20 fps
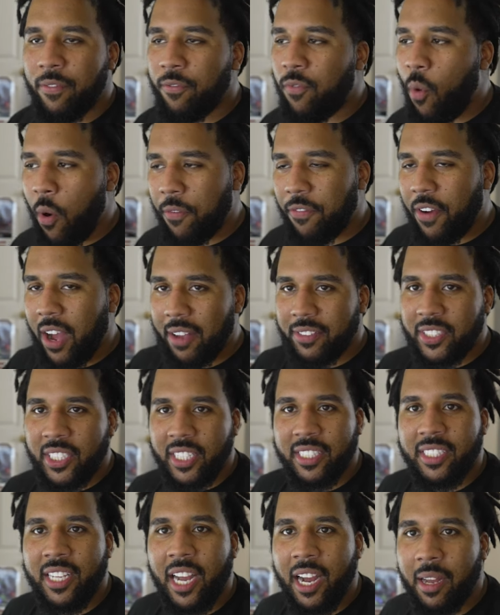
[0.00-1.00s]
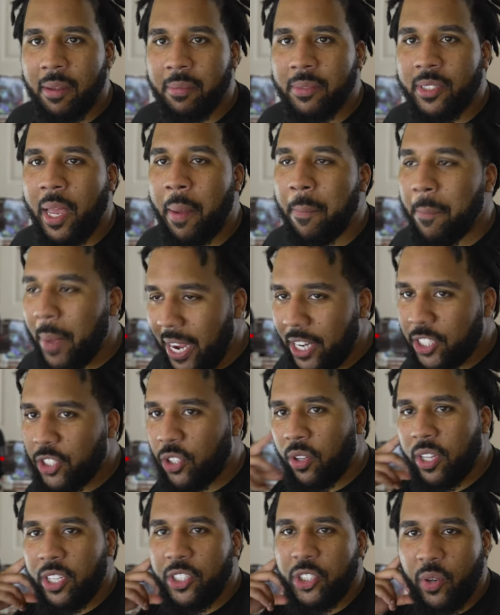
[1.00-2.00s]
four, five, six times and make
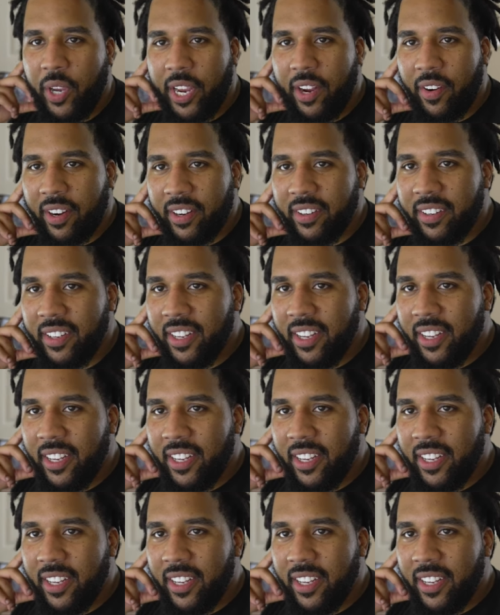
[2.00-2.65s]
sure that you hear it.